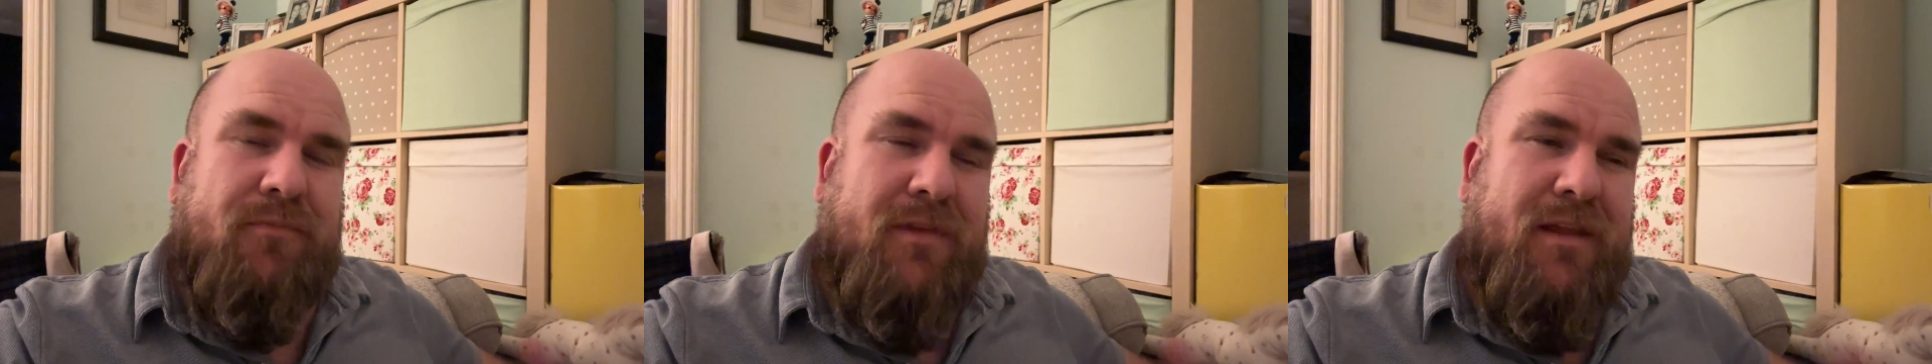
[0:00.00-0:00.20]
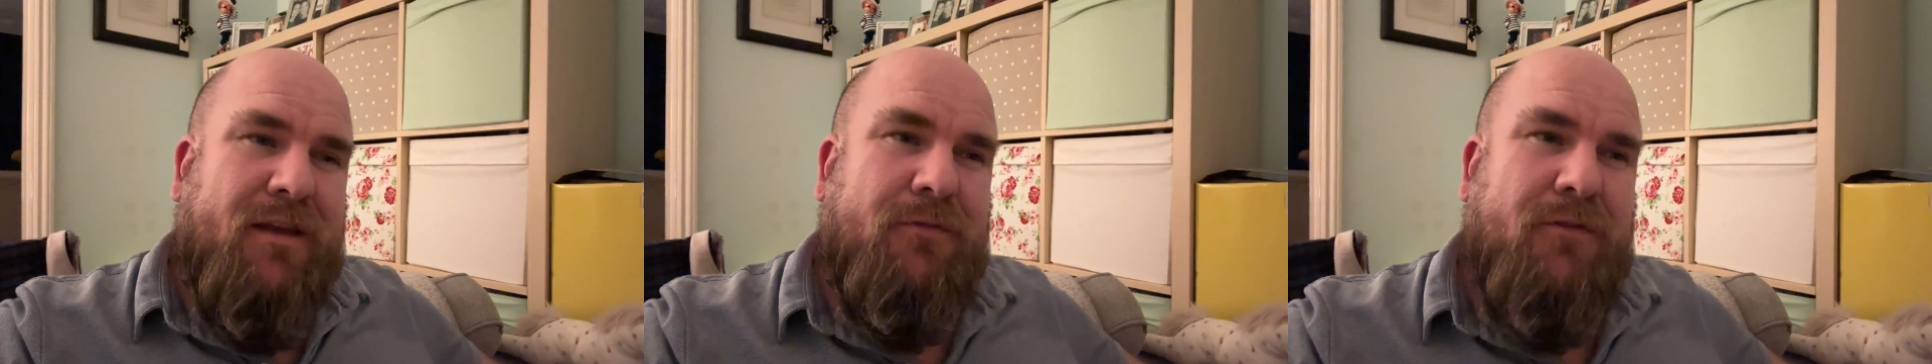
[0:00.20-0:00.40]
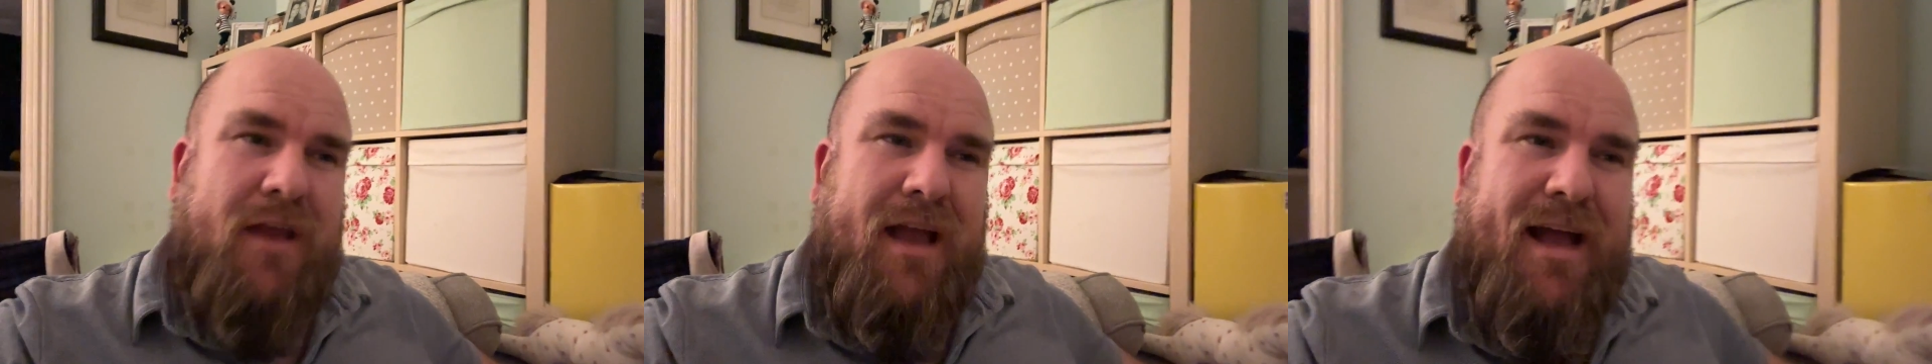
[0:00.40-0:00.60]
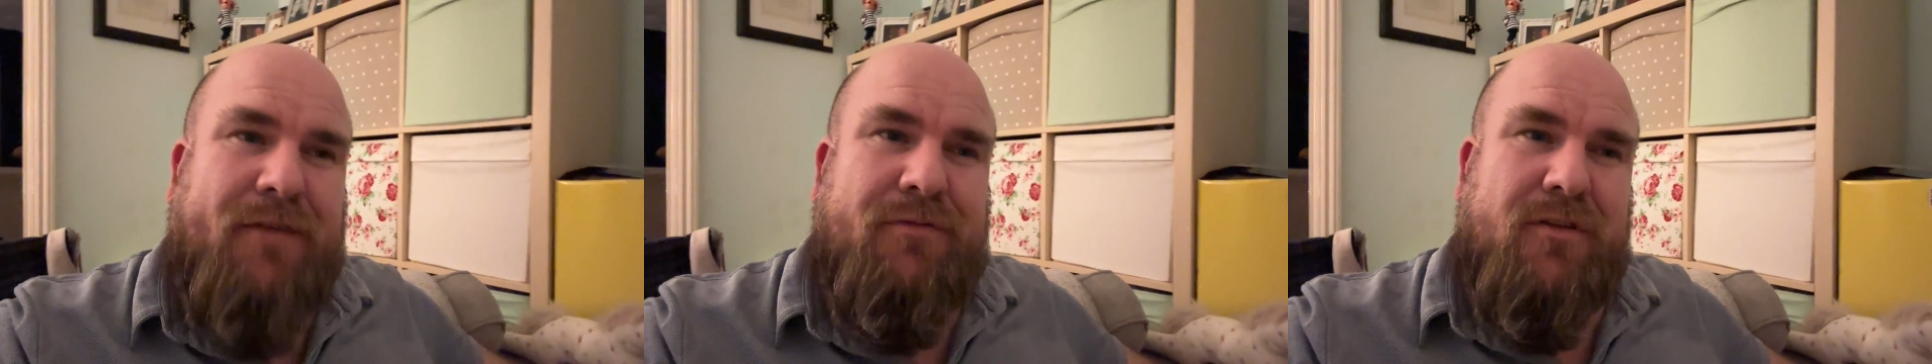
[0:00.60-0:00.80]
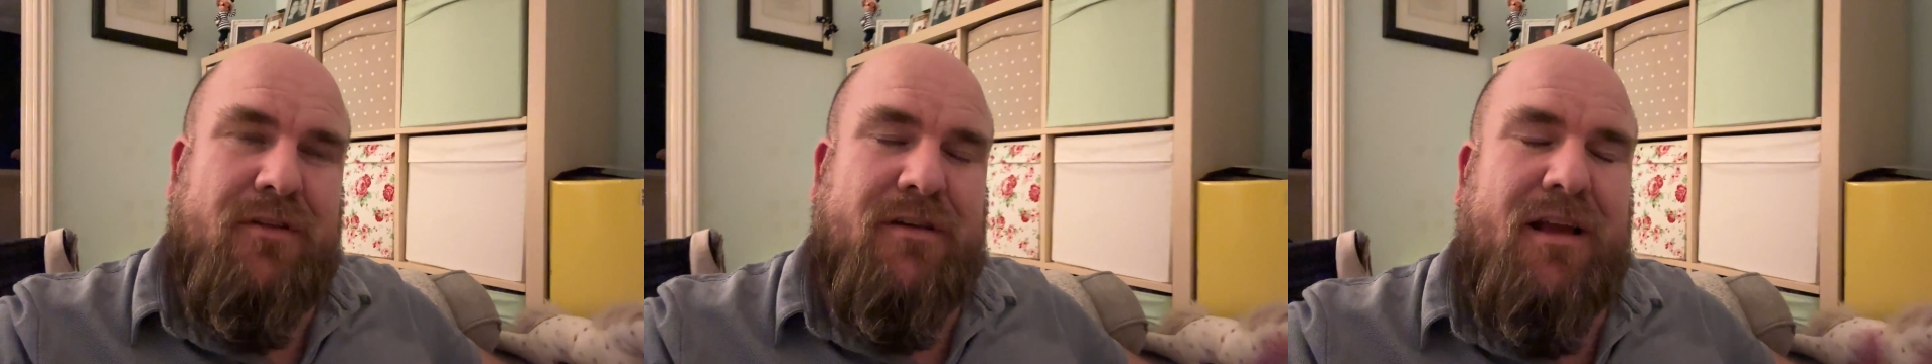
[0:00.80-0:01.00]
And if you
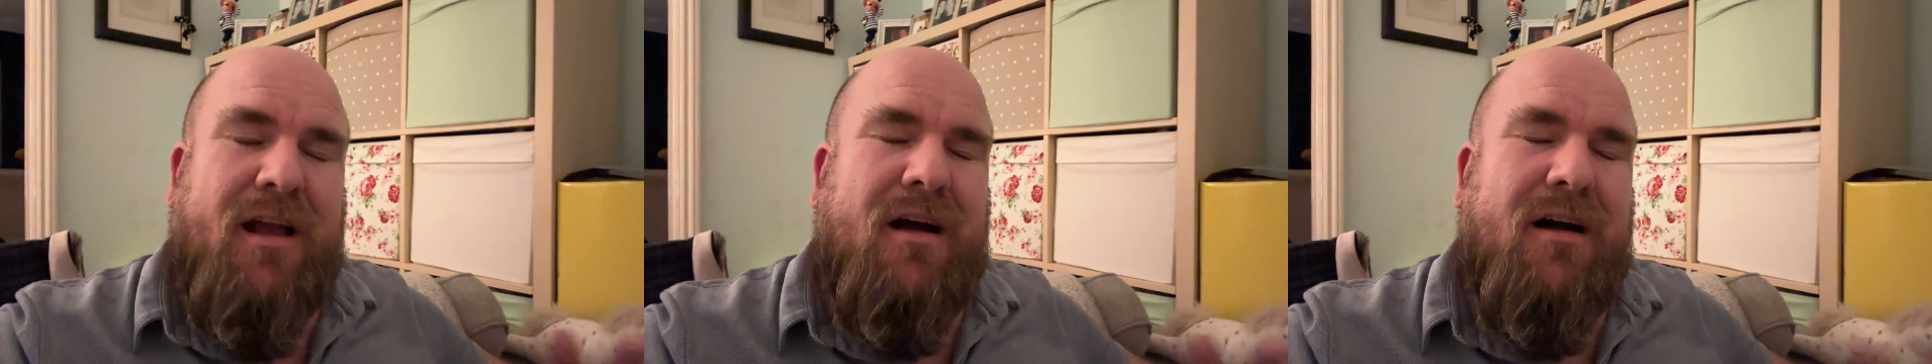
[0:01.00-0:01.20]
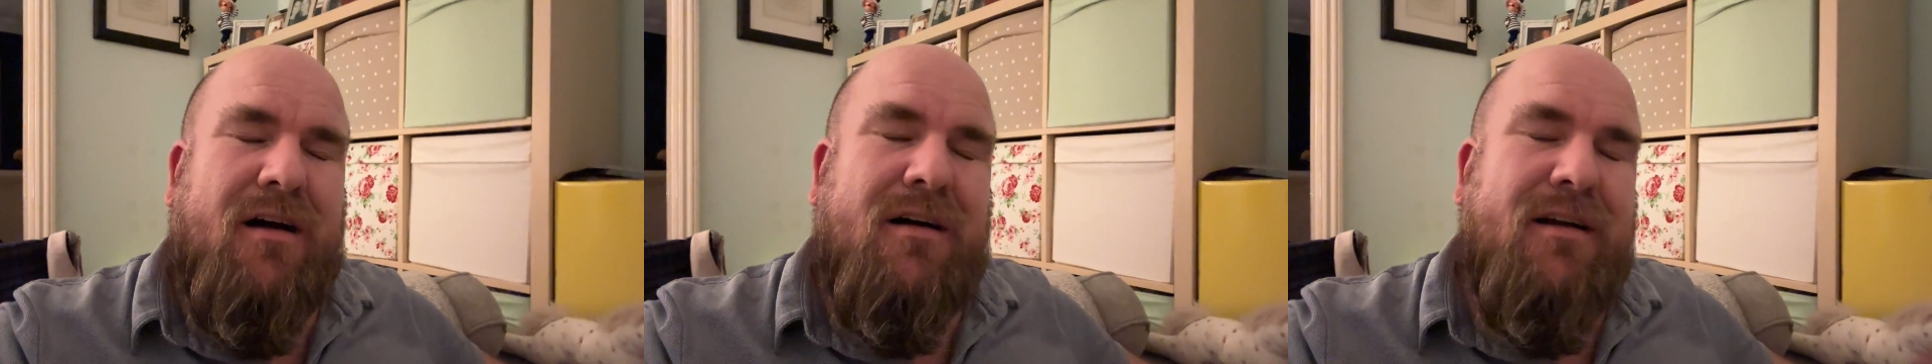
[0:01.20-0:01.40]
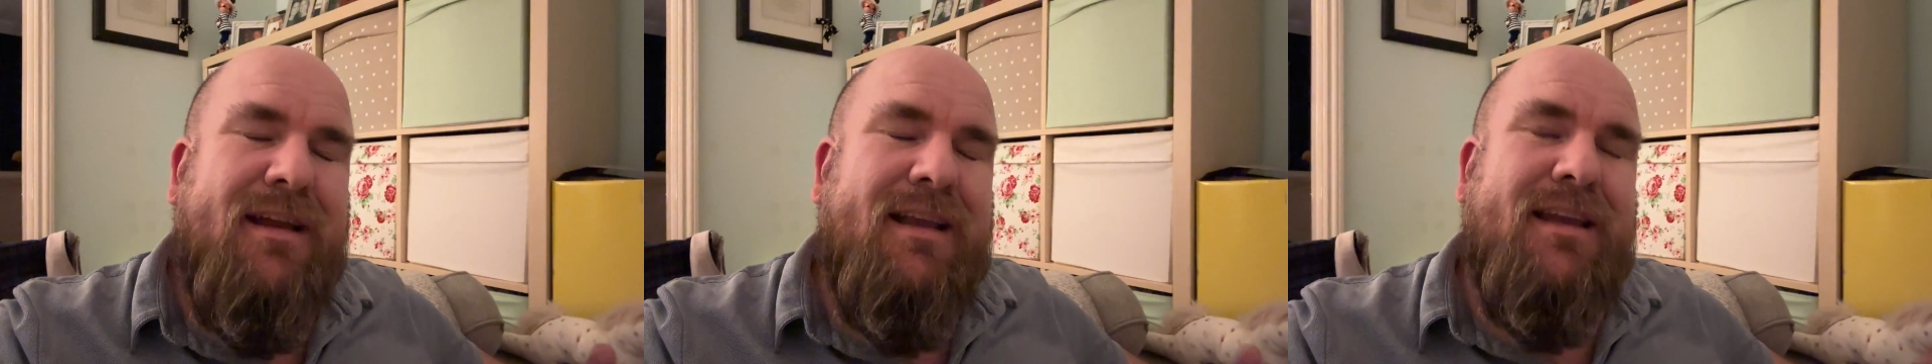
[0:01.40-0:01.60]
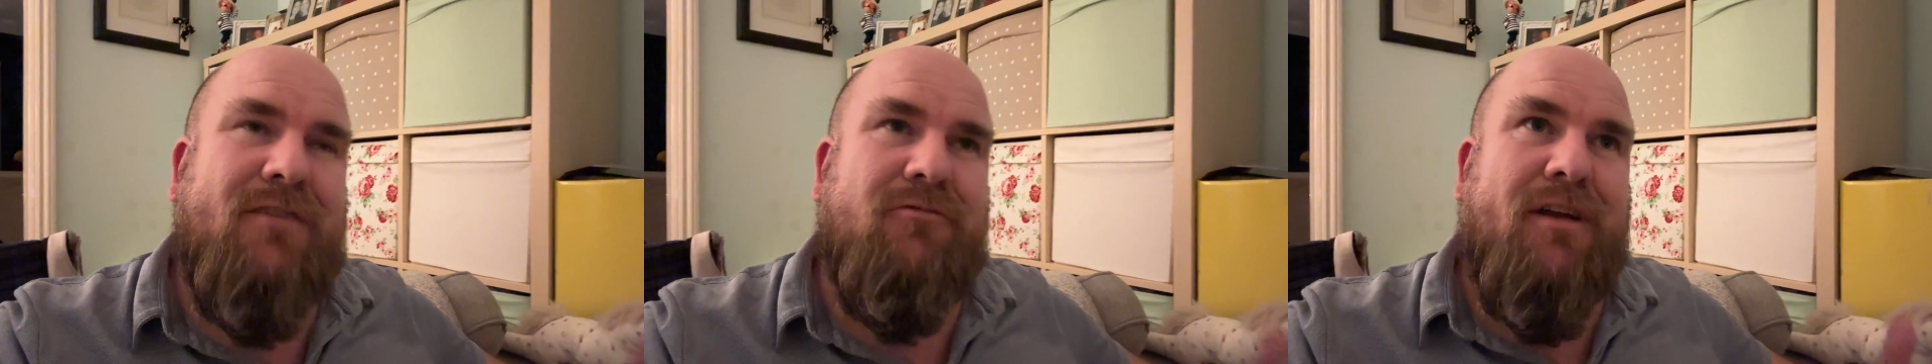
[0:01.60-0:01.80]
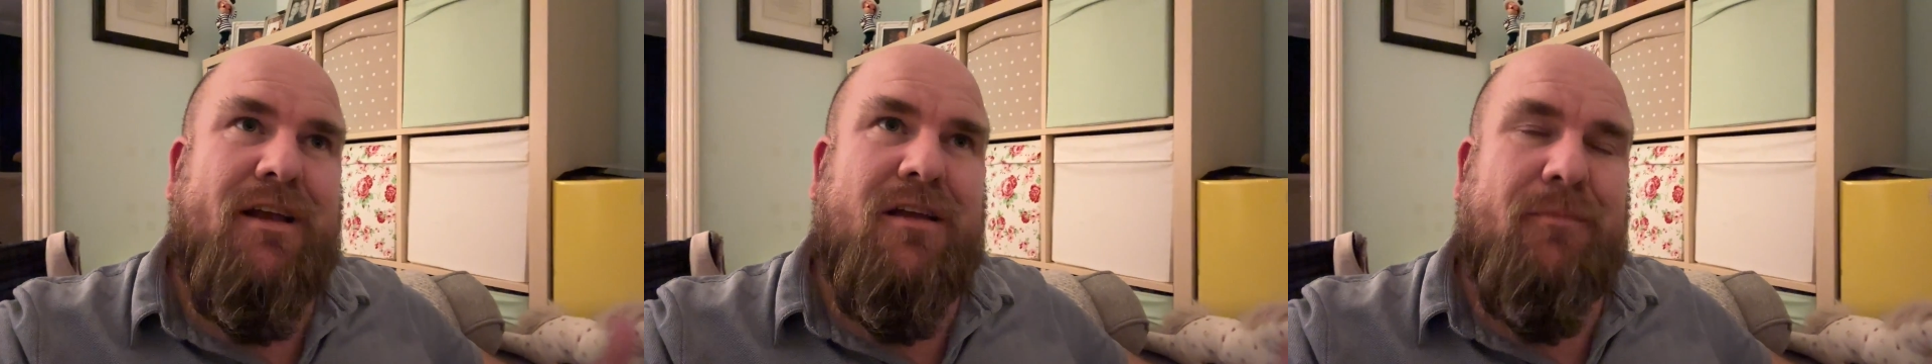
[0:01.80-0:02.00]
haven't, I highly
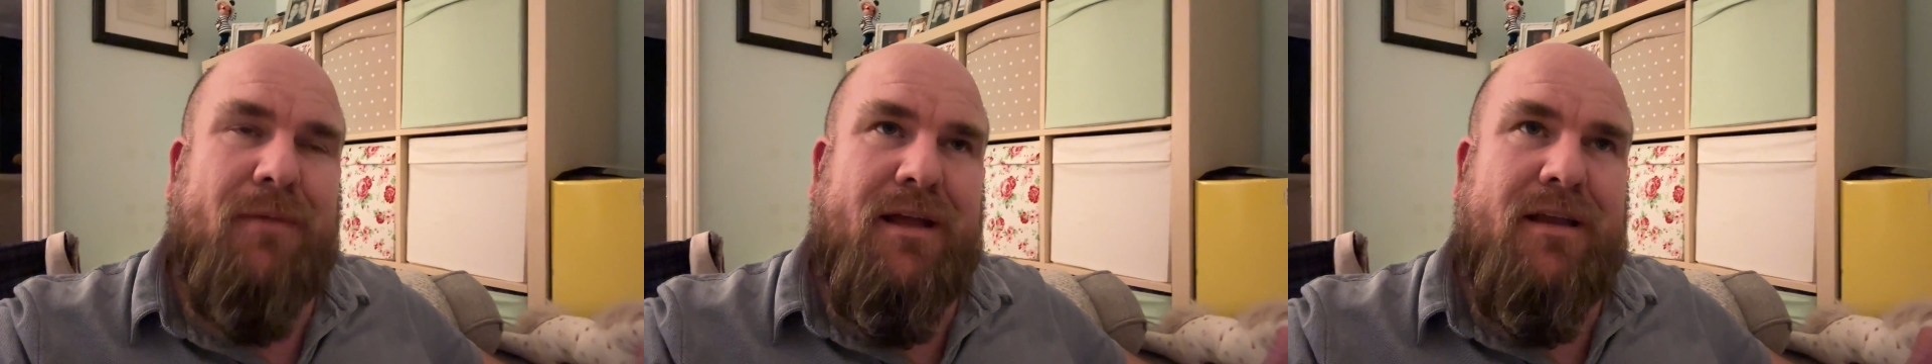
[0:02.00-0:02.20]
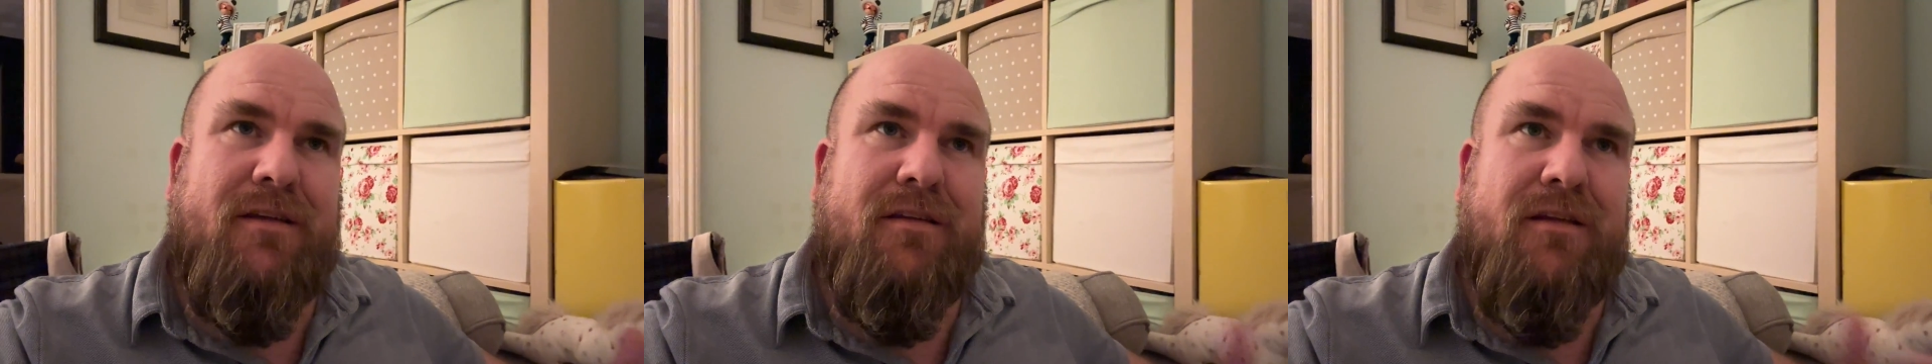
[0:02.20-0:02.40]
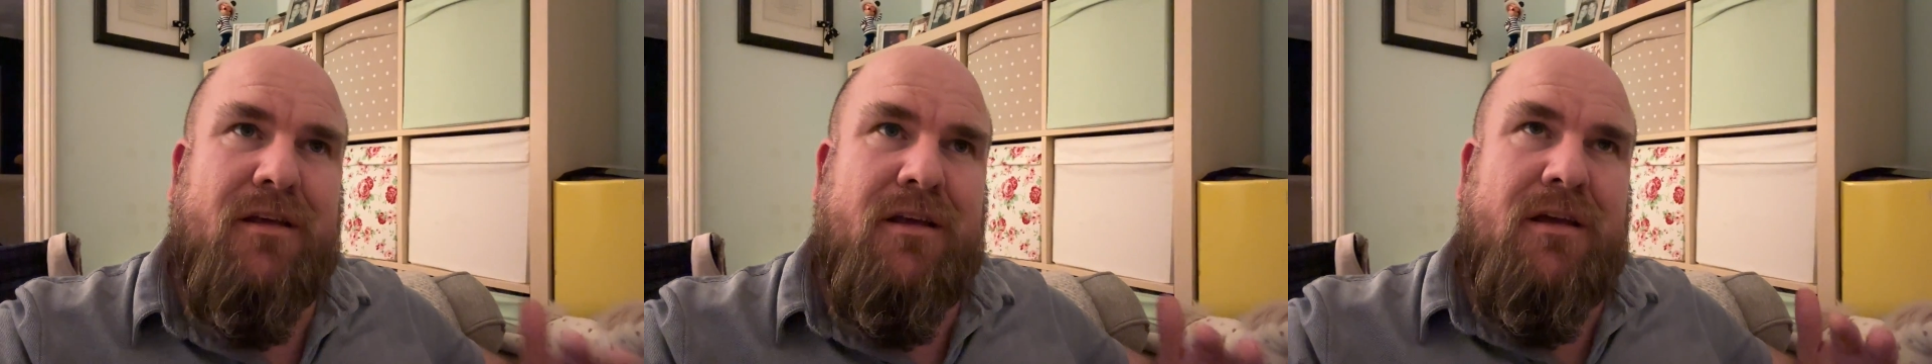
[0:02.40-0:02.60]
recommend